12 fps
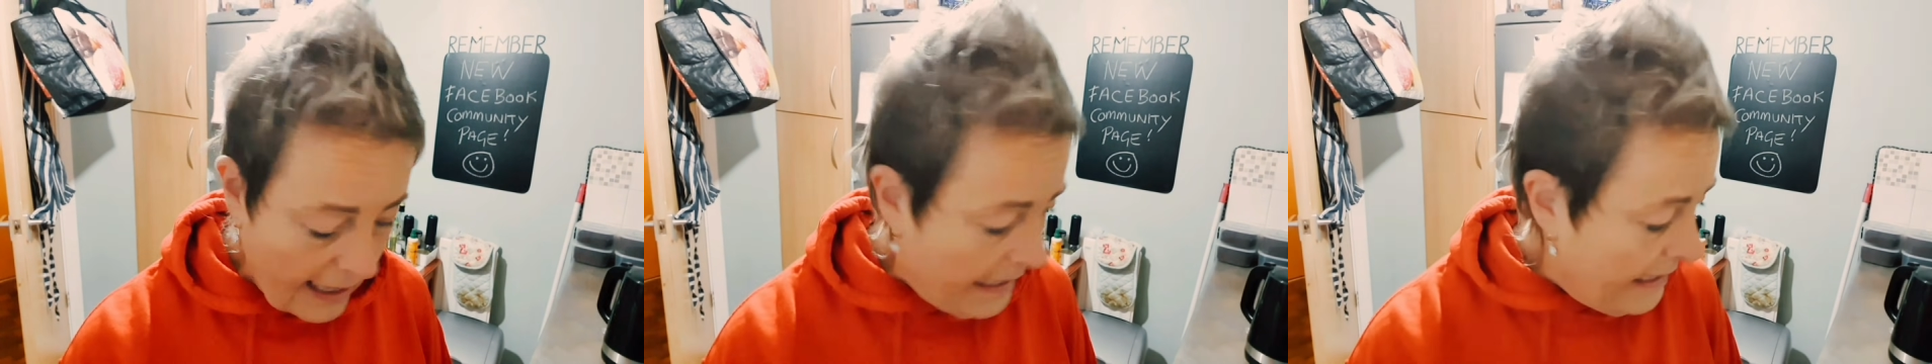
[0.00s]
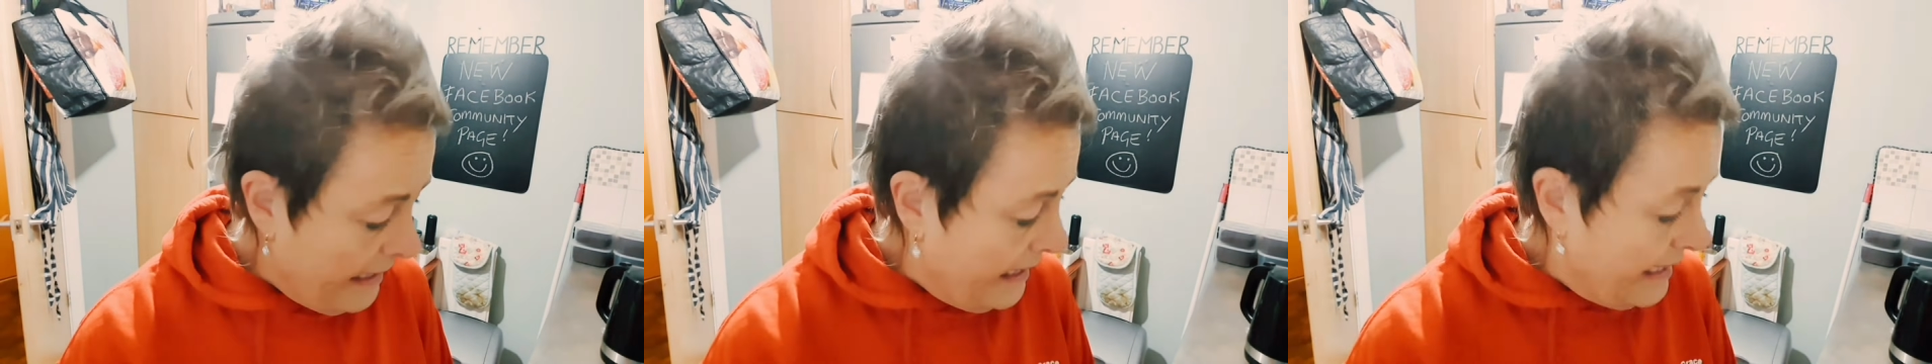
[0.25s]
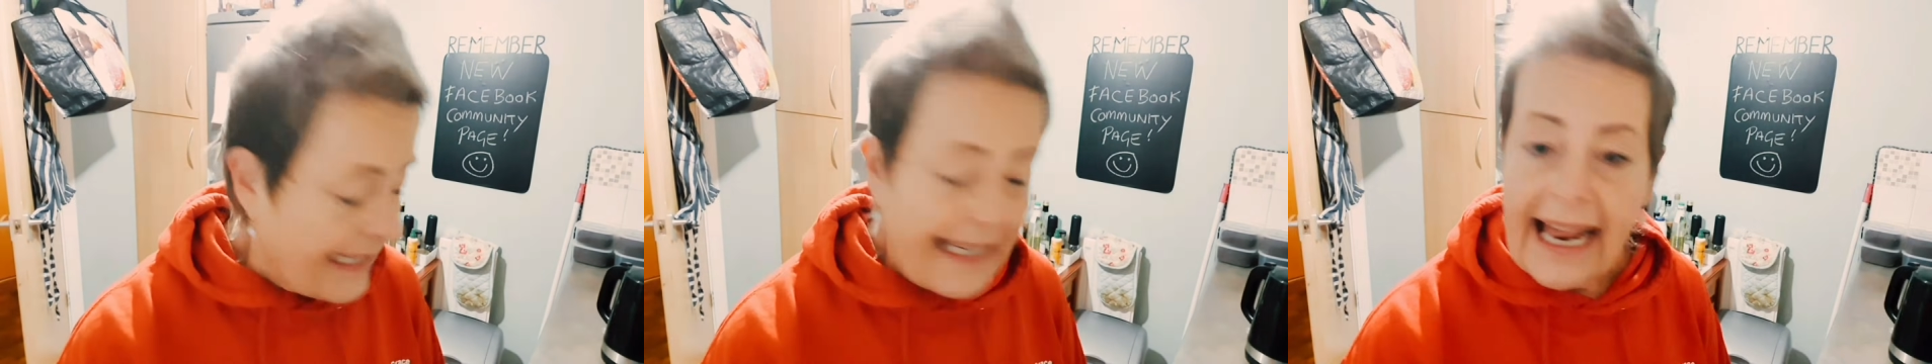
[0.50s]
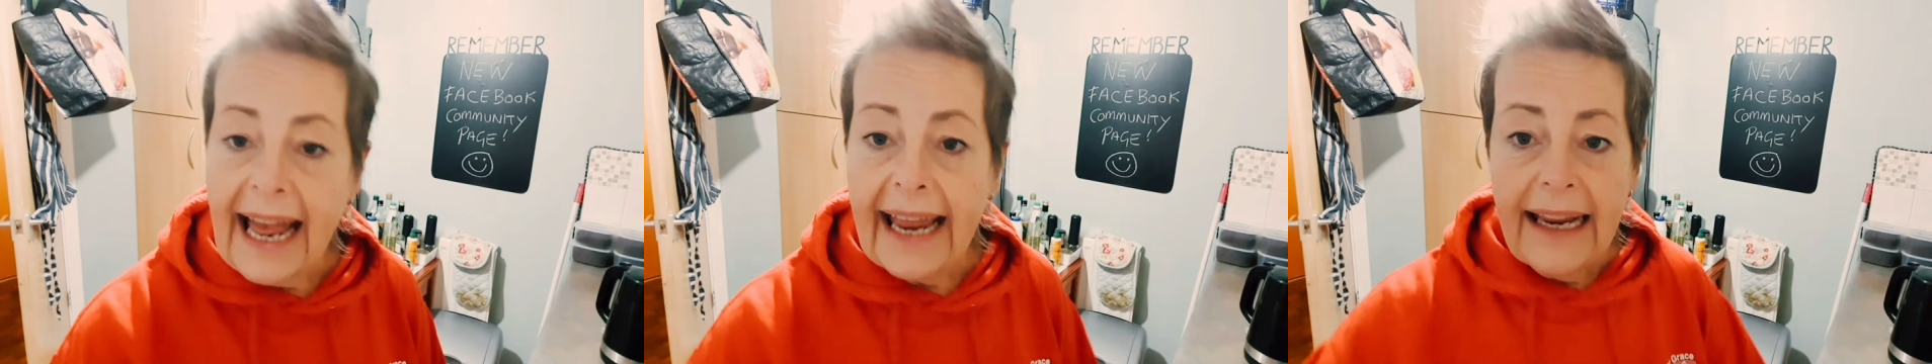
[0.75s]
but
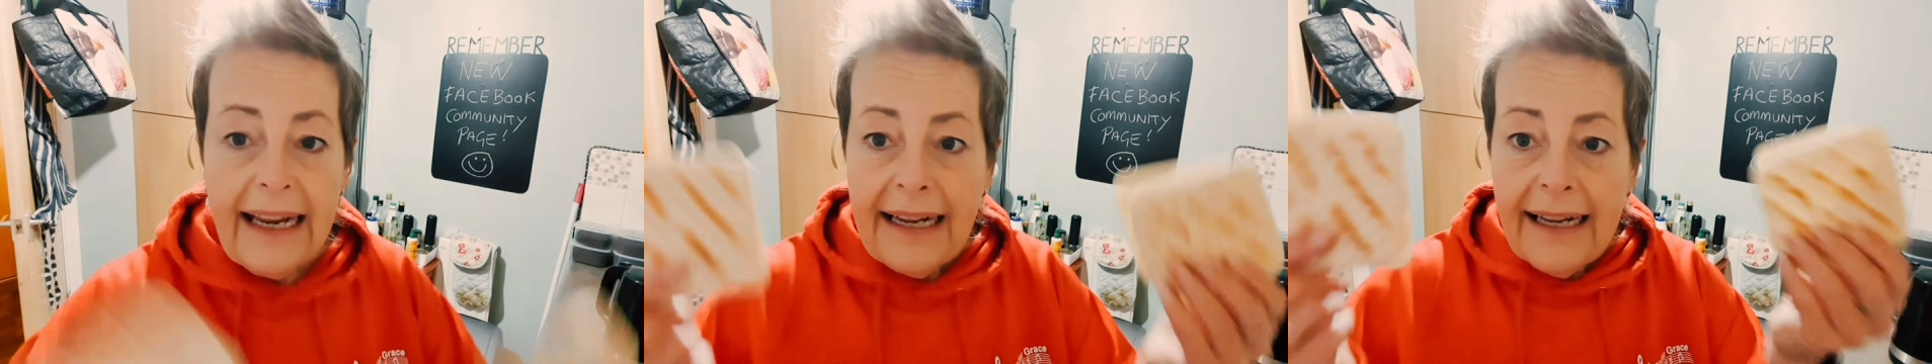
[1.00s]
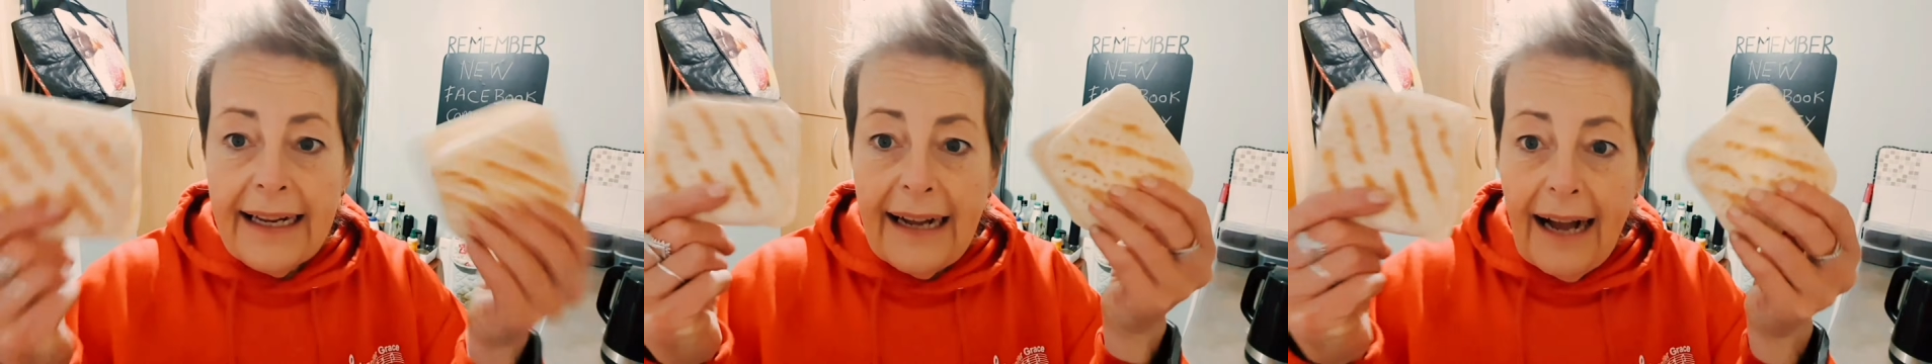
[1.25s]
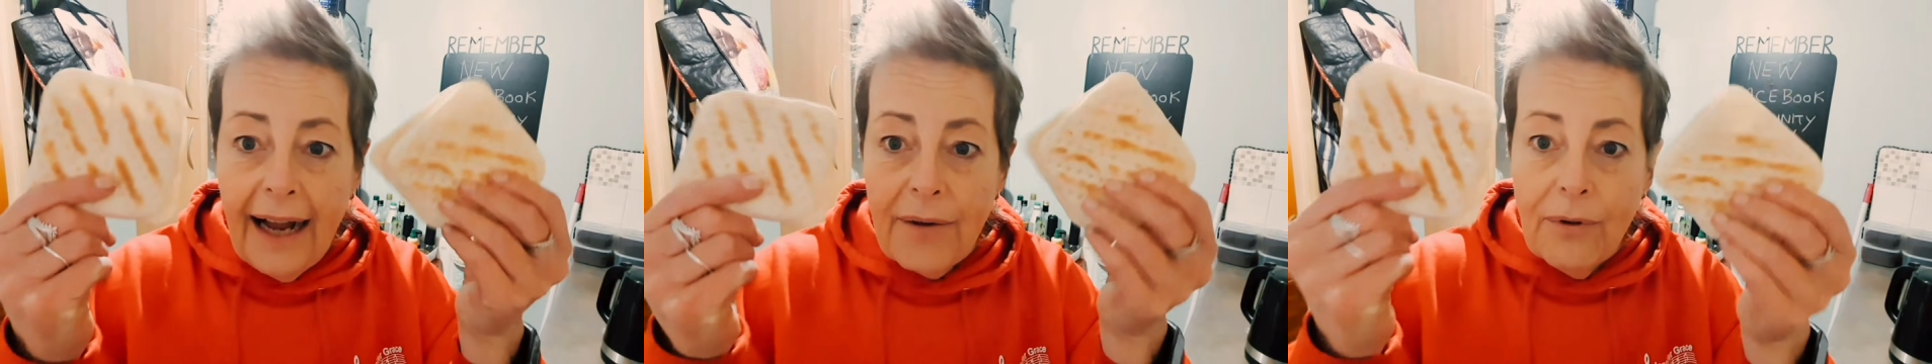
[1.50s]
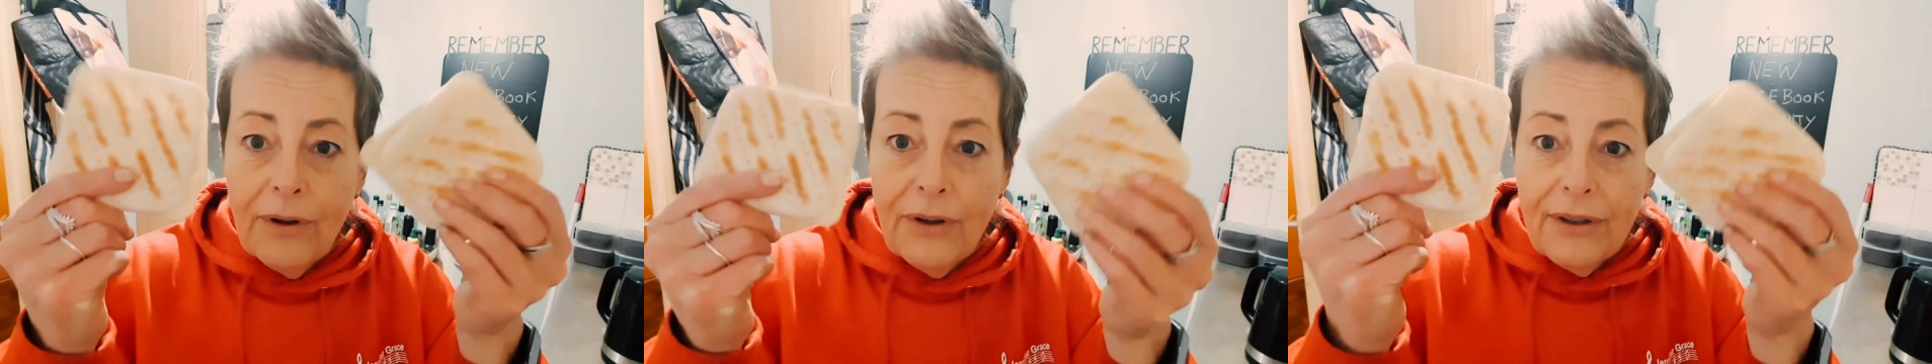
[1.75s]
today
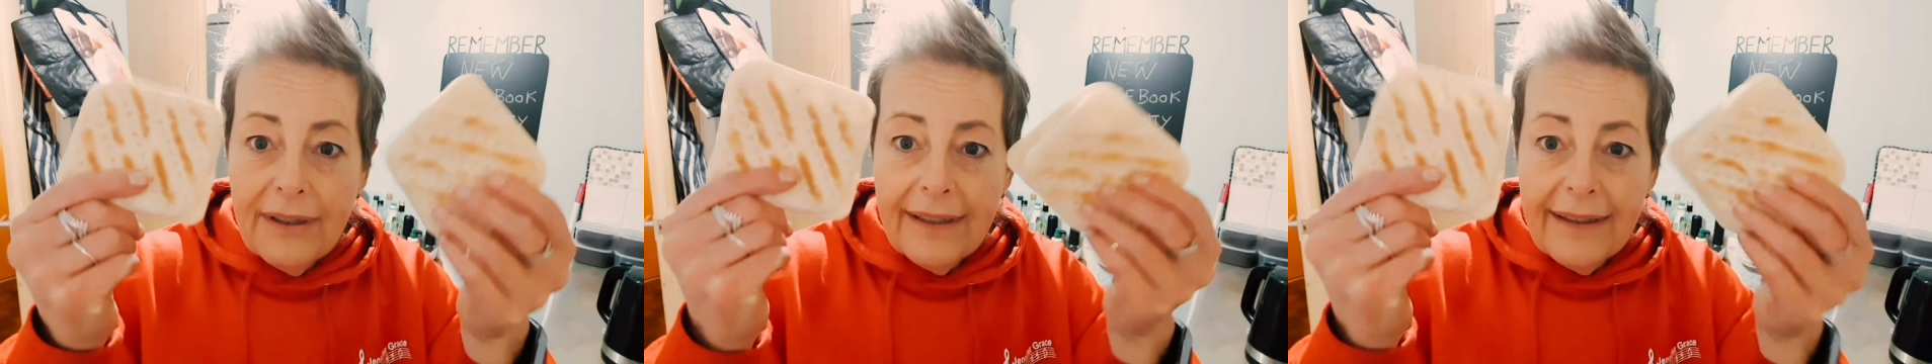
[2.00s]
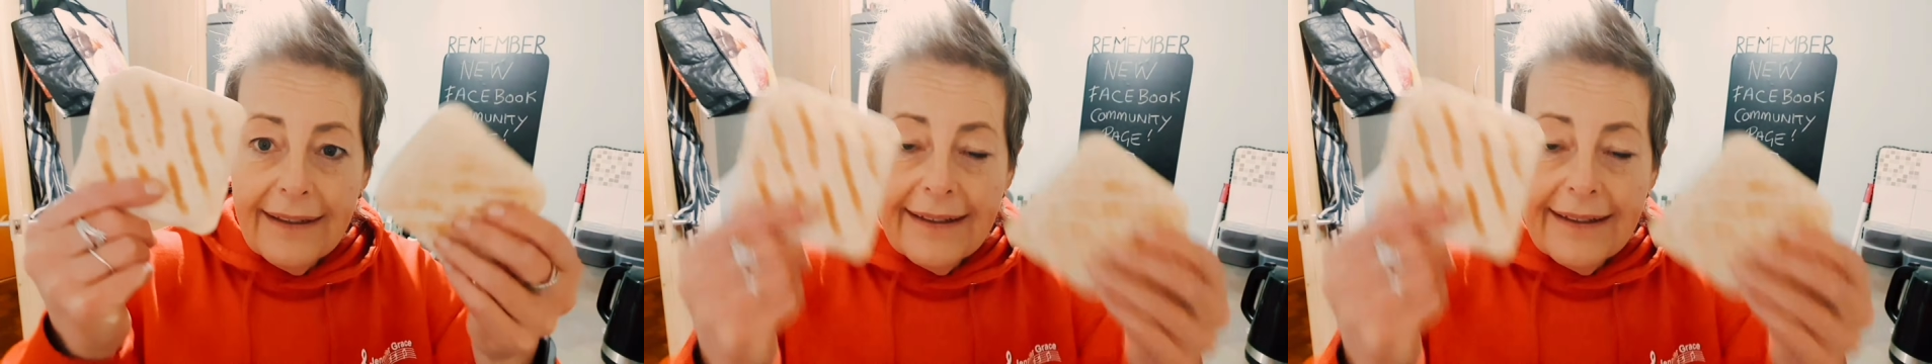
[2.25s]
I want